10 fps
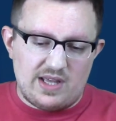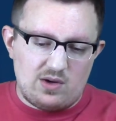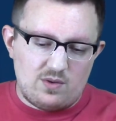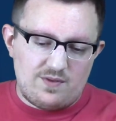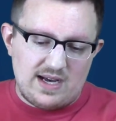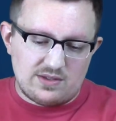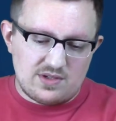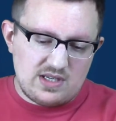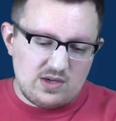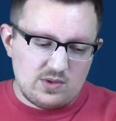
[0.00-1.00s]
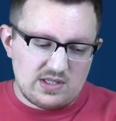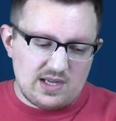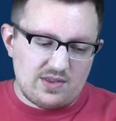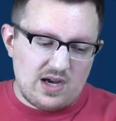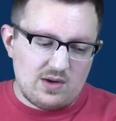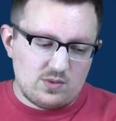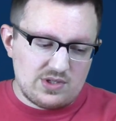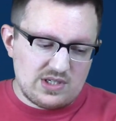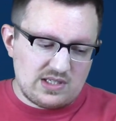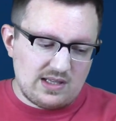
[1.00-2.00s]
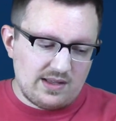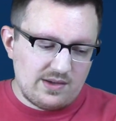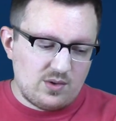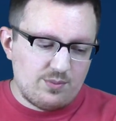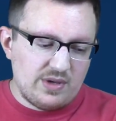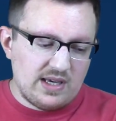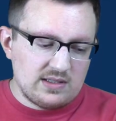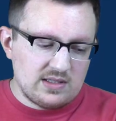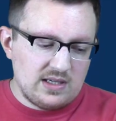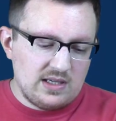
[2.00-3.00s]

that whole final sequence, I thought was just a little bit